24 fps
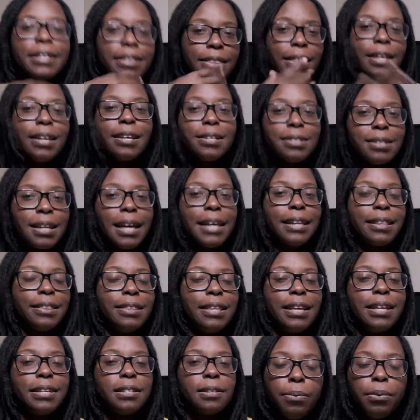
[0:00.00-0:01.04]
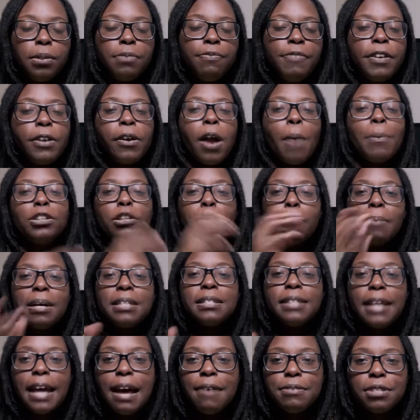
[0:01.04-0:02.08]
Things like this. Figure out what your
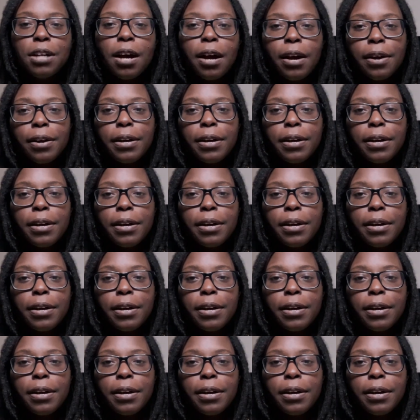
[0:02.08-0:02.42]
must-haves are.